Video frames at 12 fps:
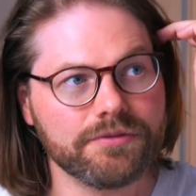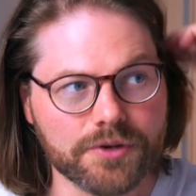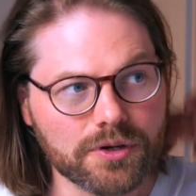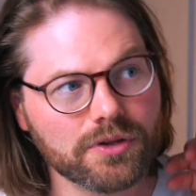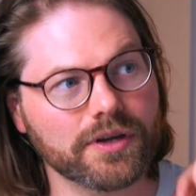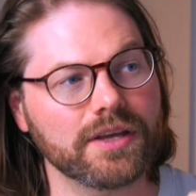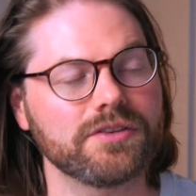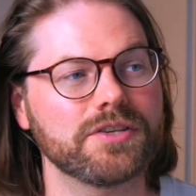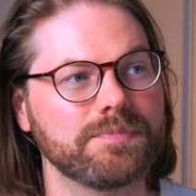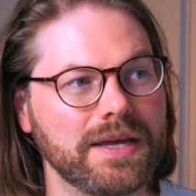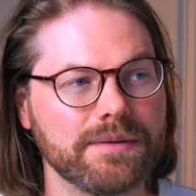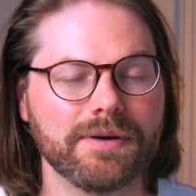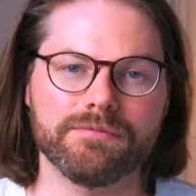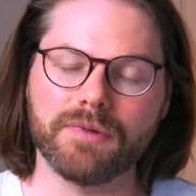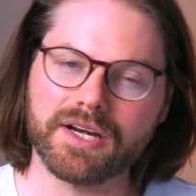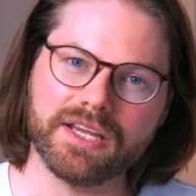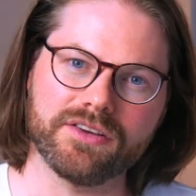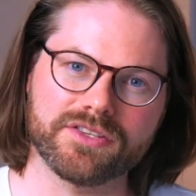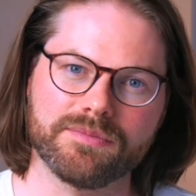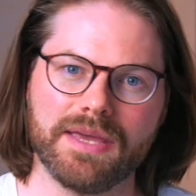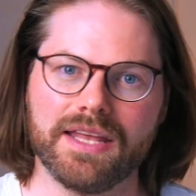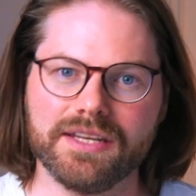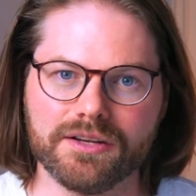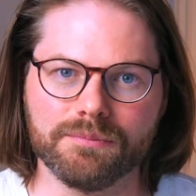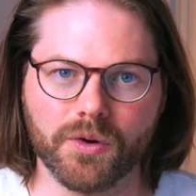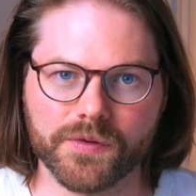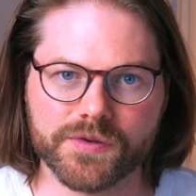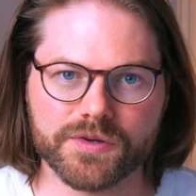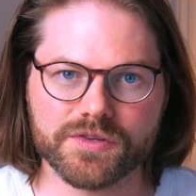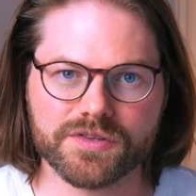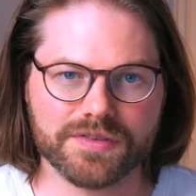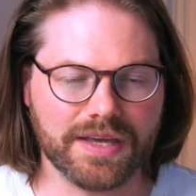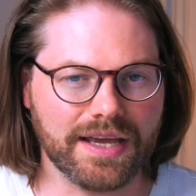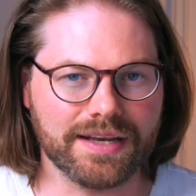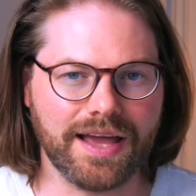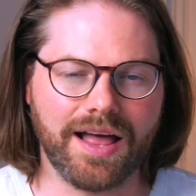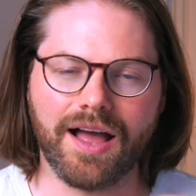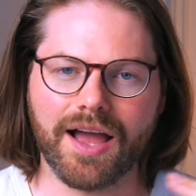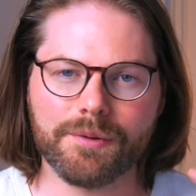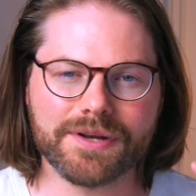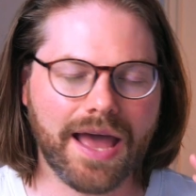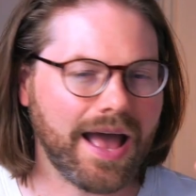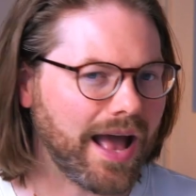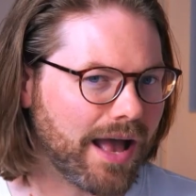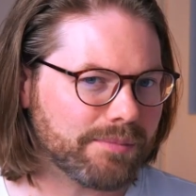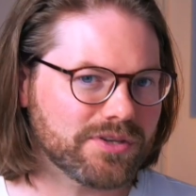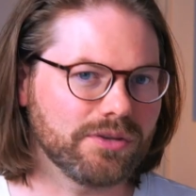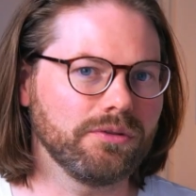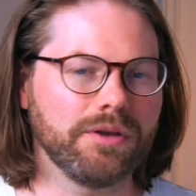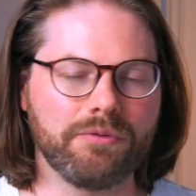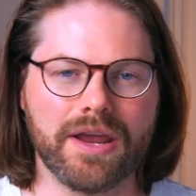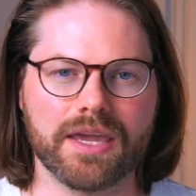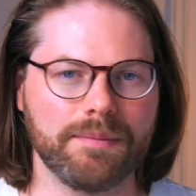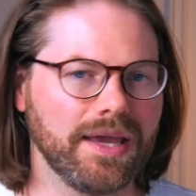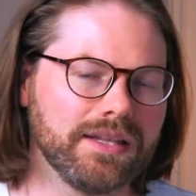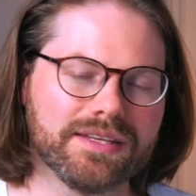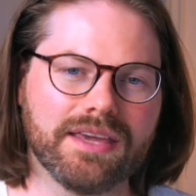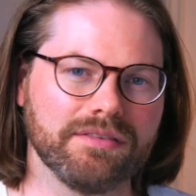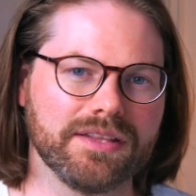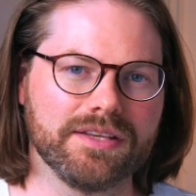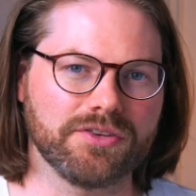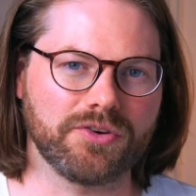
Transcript: If you're looking to spend a bit of money on some in-ear monitors, then I would absolutely recommend giving these a